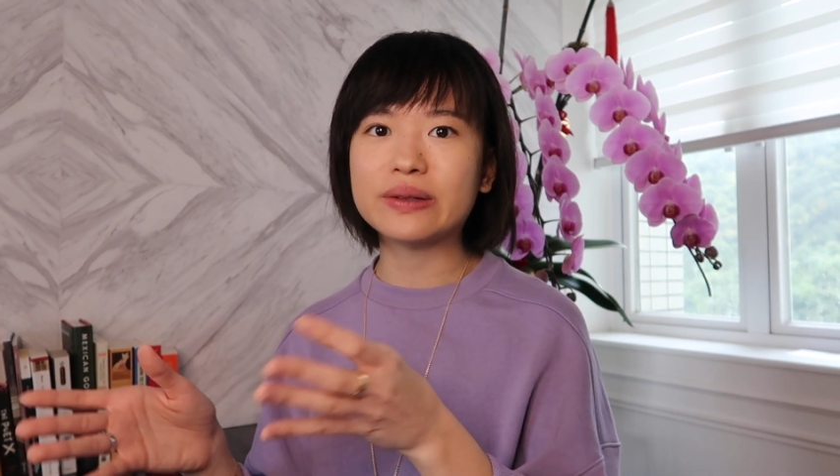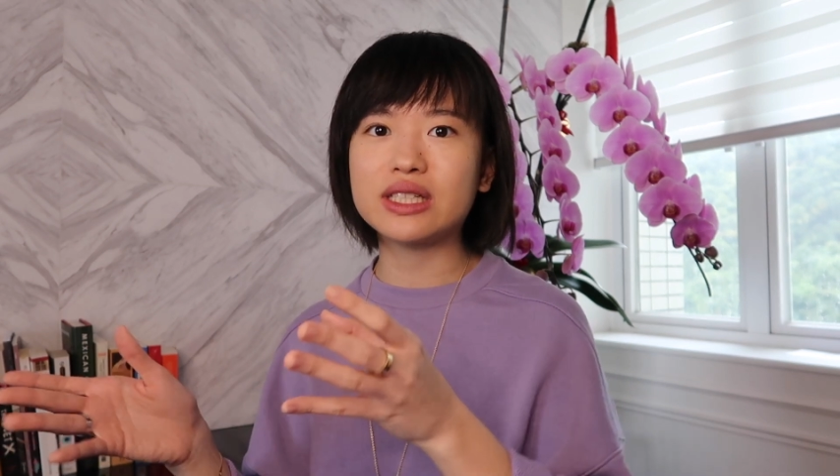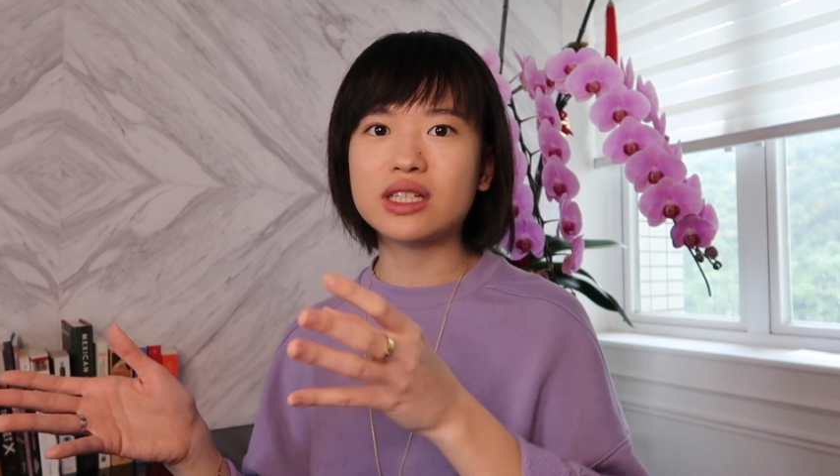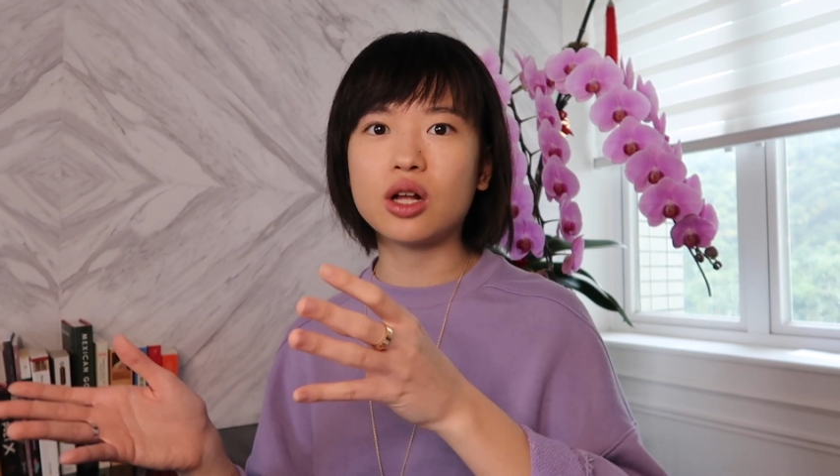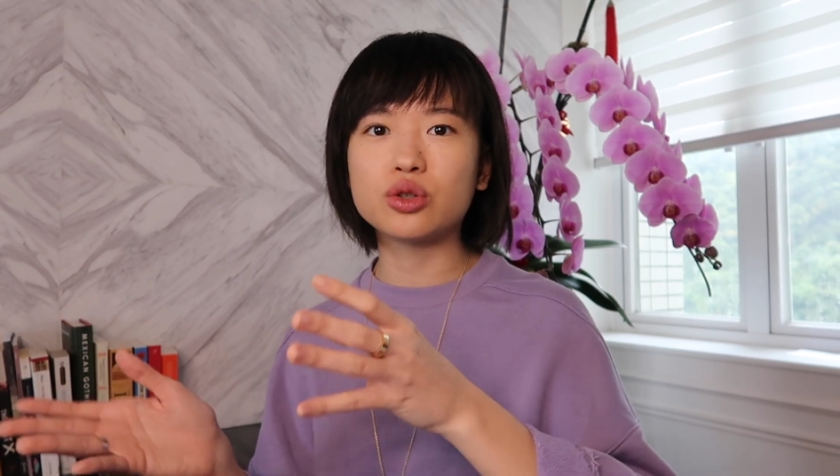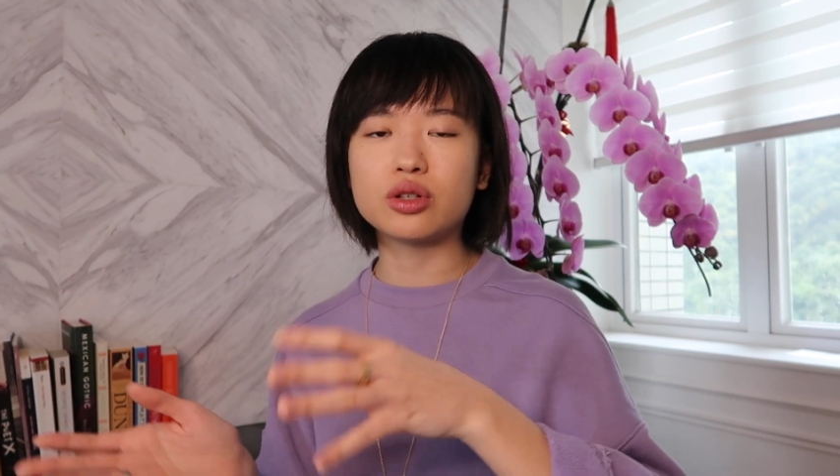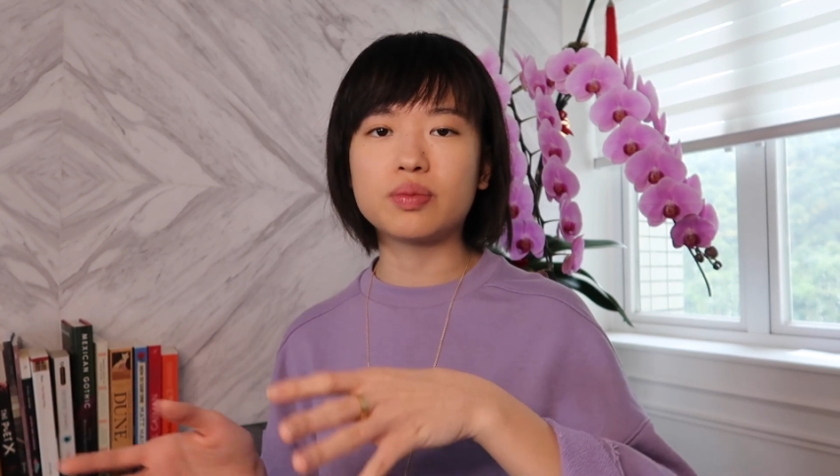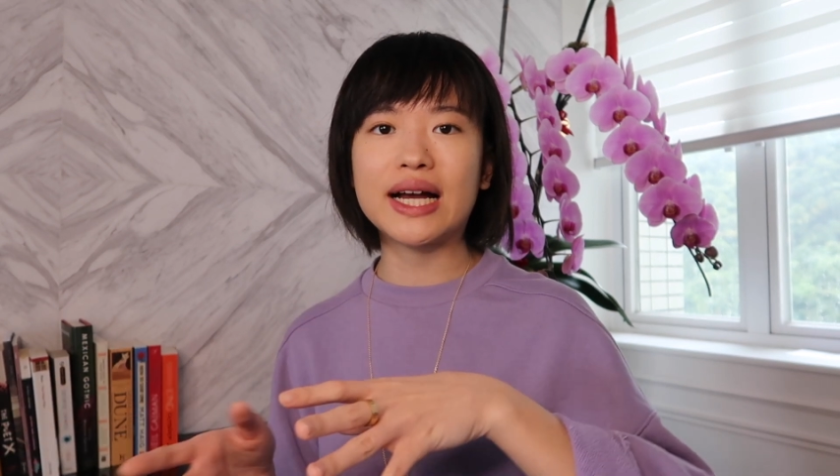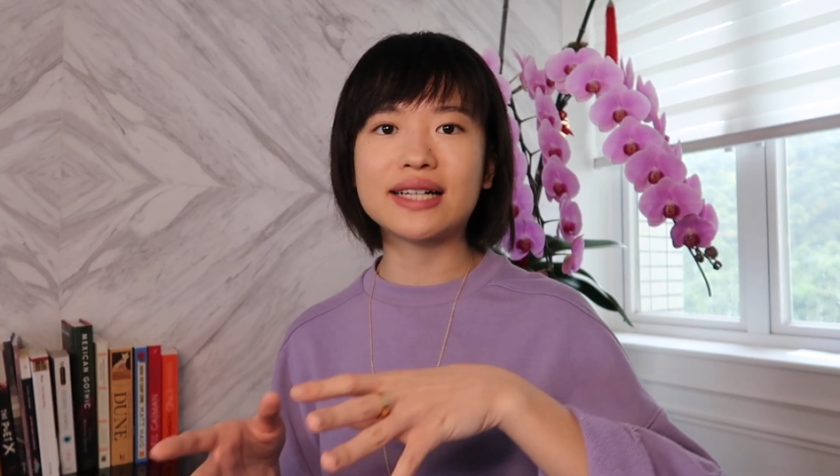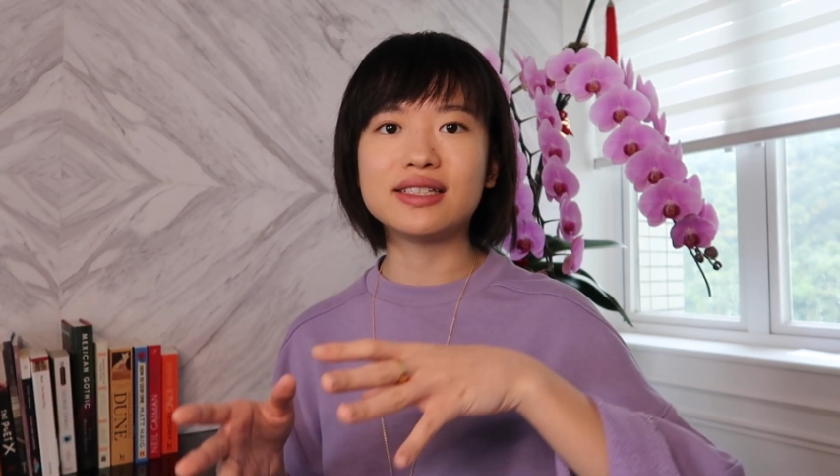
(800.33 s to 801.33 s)
these cultural
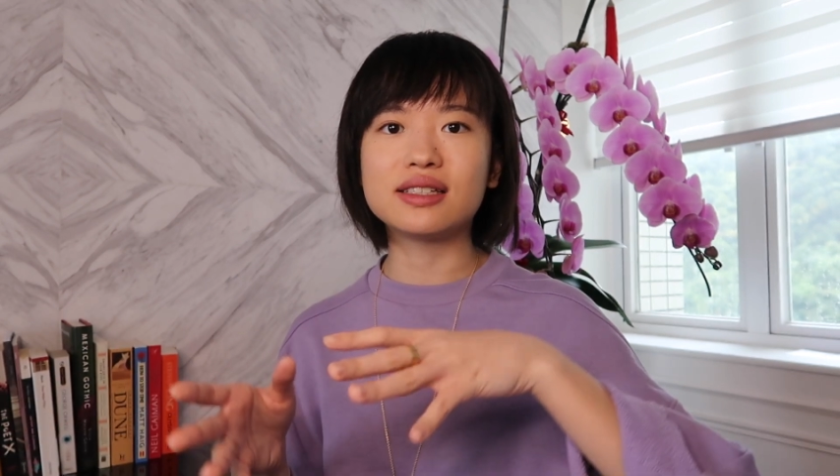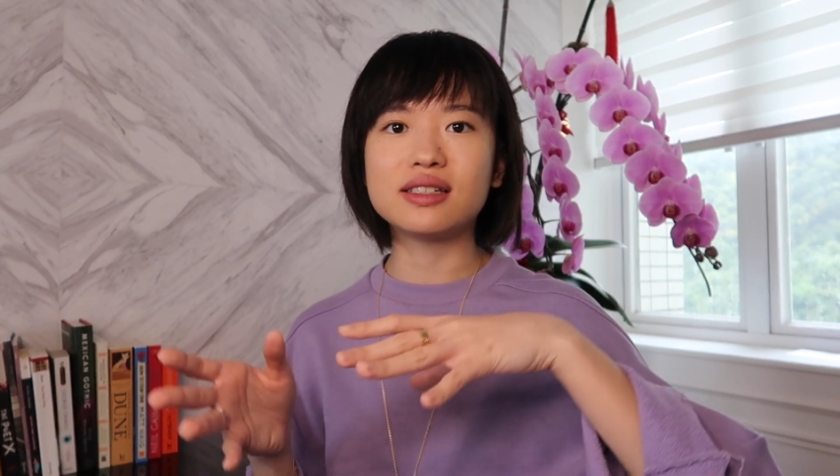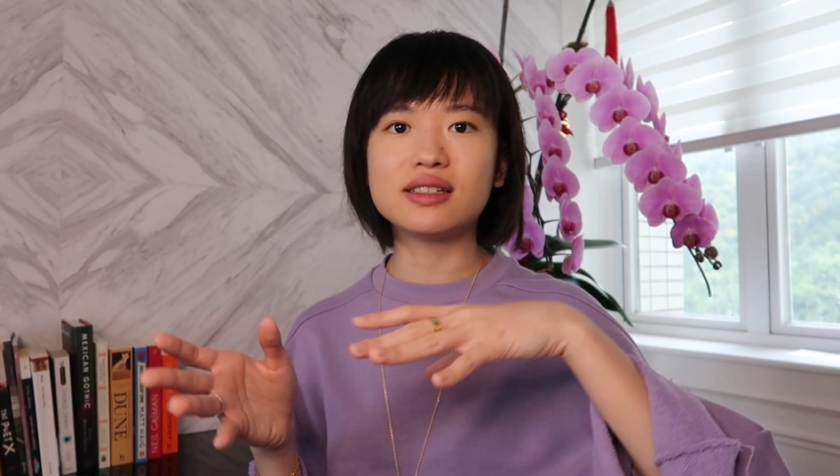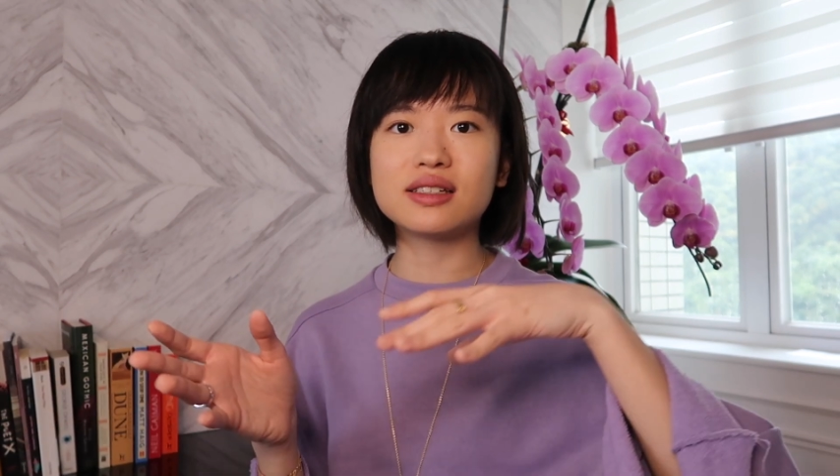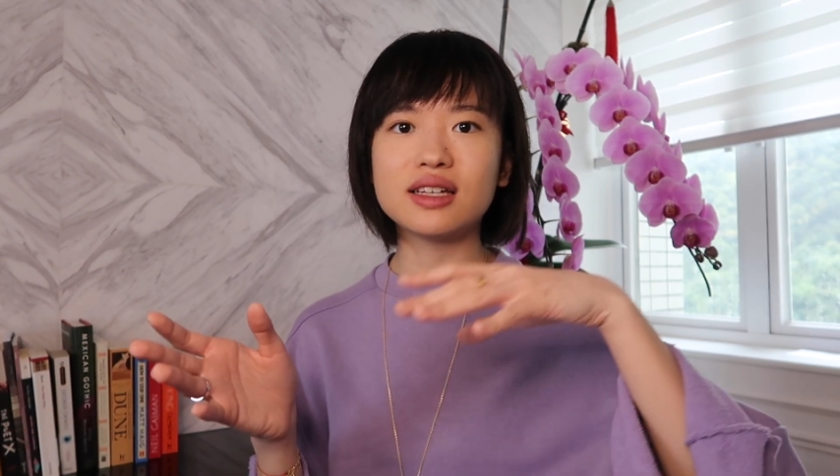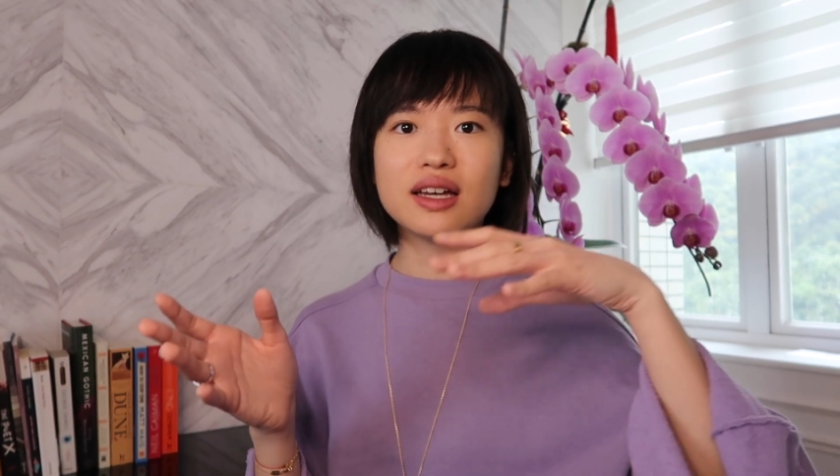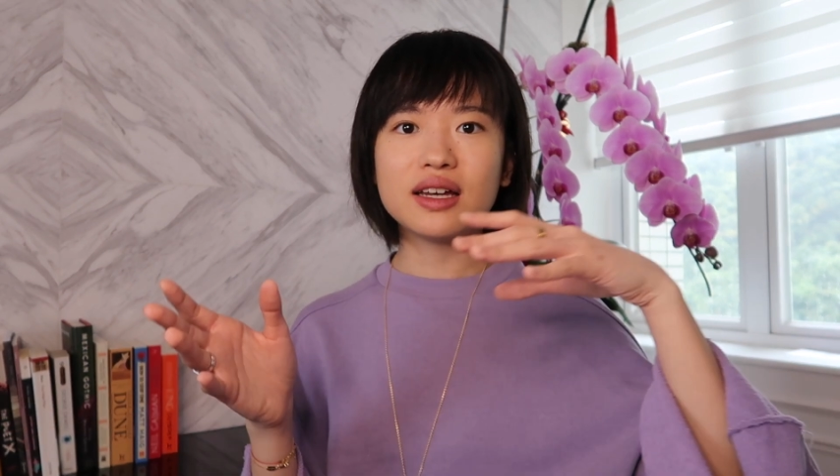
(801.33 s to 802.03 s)
practices